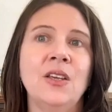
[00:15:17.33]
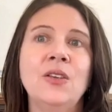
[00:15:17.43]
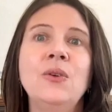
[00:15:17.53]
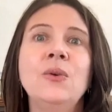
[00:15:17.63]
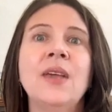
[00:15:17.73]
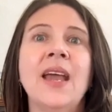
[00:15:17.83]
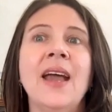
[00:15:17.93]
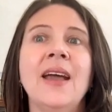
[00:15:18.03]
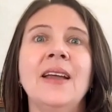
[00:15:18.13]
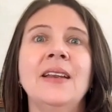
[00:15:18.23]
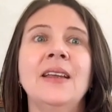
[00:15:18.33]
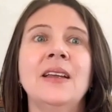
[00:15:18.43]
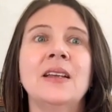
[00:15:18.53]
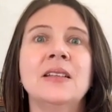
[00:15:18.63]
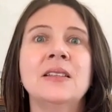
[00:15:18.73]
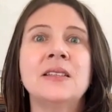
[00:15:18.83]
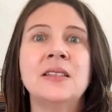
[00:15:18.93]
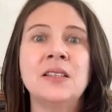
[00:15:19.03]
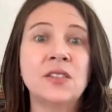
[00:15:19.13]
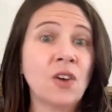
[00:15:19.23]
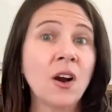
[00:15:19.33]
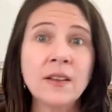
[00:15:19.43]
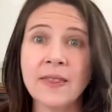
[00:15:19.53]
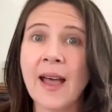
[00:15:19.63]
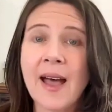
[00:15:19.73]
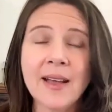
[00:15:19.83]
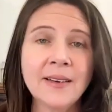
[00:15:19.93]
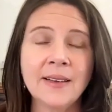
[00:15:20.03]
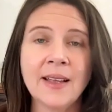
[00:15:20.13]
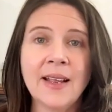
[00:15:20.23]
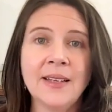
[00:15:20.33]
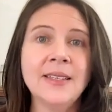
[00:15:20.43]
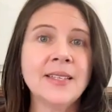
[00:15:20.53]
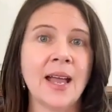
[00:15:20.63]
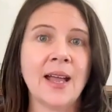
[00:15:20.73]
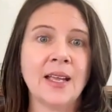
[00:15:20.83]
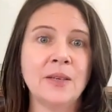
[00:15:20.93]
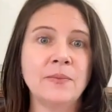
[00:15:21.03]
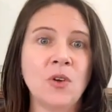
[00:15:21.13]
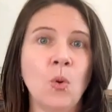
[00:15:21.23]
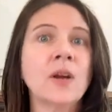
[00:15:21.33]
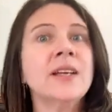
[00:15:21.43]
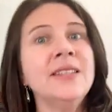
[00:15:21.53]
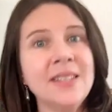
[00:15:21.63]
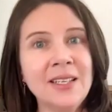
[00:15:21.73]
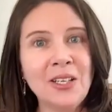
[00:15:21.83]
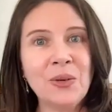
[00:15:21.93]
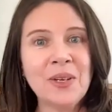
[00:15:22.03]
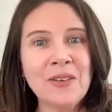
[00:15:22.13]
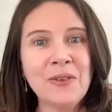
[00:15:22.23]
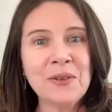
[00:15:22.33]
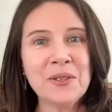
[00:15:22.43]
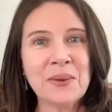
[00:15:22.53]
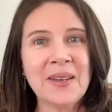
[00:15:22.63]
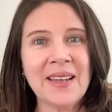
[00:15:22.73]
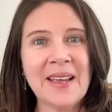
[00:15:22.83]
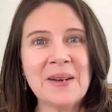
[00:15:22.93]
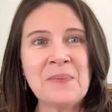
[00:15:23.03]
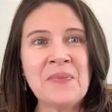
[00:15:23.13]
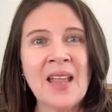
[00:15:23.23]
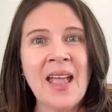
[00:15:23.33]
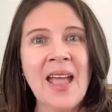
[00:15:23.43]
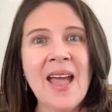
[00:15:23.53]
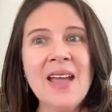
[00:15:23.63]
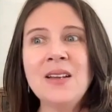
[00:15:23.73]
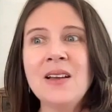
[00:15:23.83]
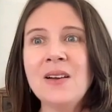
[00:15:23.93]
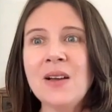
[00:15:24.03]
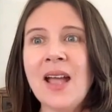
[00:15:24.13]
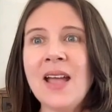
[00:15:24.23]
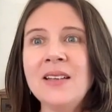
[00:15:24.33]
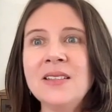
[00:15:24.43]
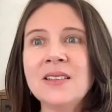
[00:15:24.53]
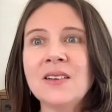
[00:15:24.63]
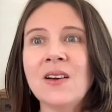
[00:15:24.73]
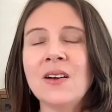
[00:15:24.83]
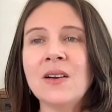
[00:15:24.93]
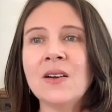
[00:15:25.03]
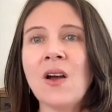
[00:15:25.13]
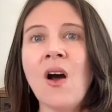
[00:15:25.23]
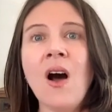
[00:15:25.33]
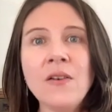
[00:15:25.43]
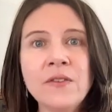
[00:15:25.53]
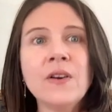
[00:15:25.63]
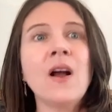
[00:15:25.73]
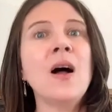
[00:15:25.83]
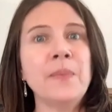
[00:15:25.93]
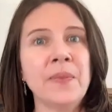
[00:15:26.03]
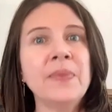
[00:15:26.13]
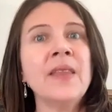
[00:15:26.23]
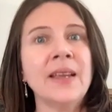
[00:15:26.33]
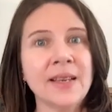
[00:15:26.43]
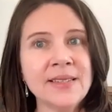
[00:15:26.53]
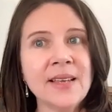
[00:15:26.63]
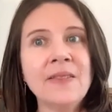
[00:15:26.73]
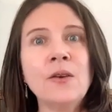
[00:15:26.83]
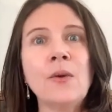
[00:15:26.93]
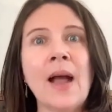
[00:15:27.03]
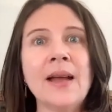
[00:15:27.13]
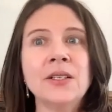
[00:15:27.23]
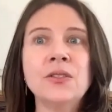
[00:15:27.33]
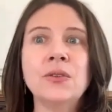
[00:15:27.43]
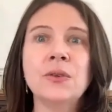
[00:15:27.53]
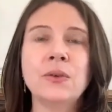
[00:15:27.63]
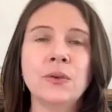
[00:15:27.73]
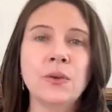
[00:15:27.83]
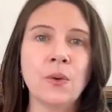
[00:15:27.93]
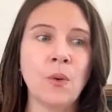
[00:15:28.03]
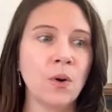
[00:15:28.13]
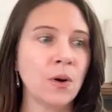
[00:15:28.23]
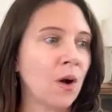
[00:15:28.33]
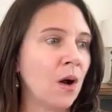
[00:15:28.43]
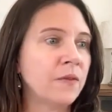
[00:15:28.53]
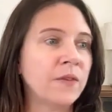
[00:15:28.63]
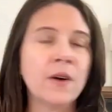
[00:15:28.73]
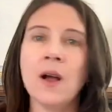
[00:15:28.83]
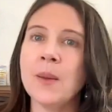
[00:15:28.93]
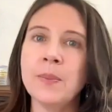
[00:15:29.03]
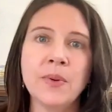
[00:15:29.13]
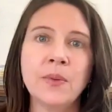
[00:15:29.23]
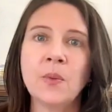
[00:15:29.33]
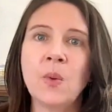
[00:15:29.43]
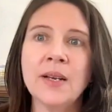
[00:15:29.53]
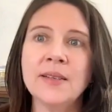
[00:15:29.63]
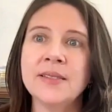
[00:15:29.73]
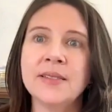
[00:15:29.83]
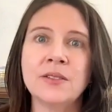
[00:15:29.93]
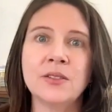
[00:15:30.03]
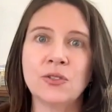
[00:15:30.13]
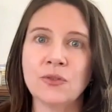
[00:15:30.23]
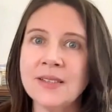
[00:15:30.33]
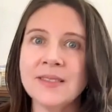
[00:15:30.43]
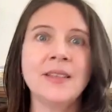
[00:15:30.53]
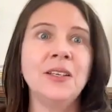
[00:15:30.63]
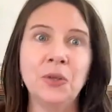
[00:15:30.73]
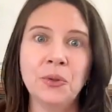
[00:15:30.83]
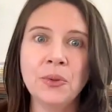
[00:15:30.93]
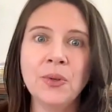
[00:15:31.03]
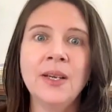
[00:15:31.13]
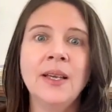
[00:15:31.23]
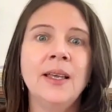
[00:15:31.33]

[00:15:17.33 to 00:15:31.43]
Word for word: you can start that at any time or continue it if you're doing it, and offer up, like I said, the gratitude, or offer up what is stressing you,